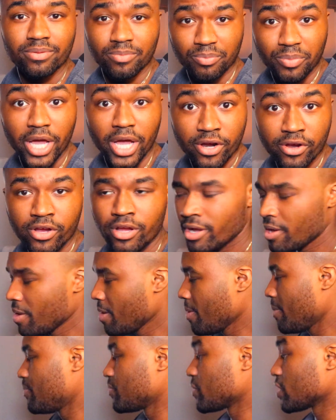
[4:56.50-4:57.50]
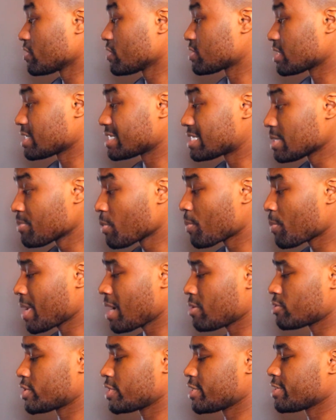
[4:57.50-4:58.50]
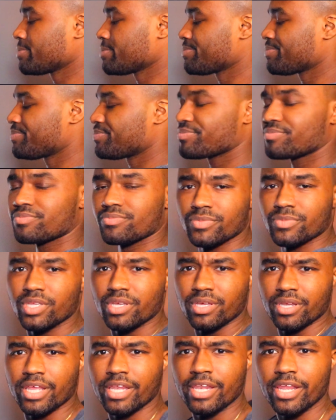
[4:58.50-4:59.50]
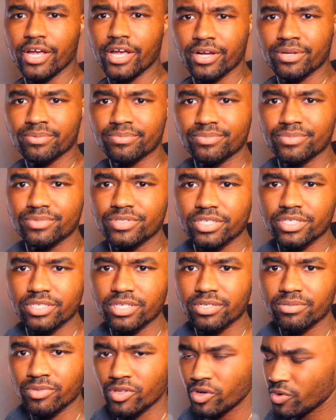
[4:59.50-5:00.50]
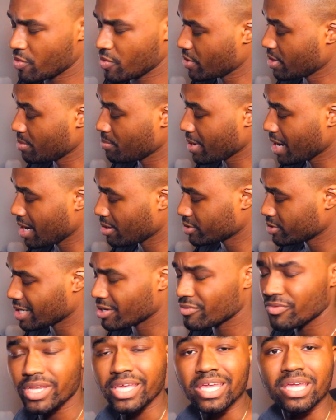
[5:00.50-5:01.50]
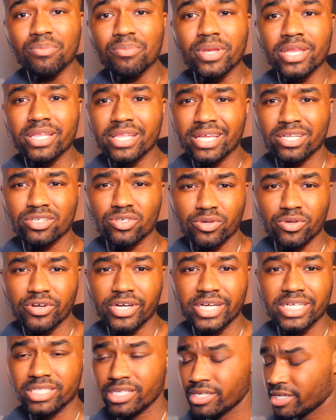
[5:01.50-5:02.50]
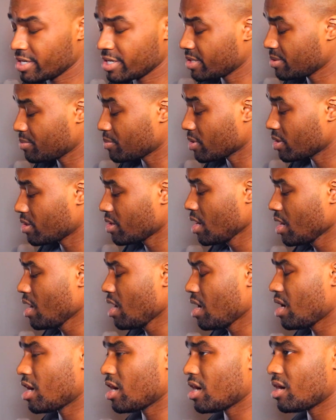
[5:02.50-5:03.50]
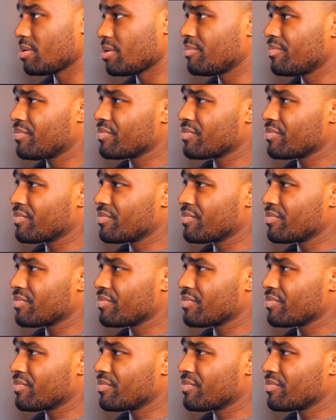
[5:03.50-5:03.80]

Better. There's a zipper pouch here. And then just a little thin pouch. I don't really keep anything too crazy in here, but I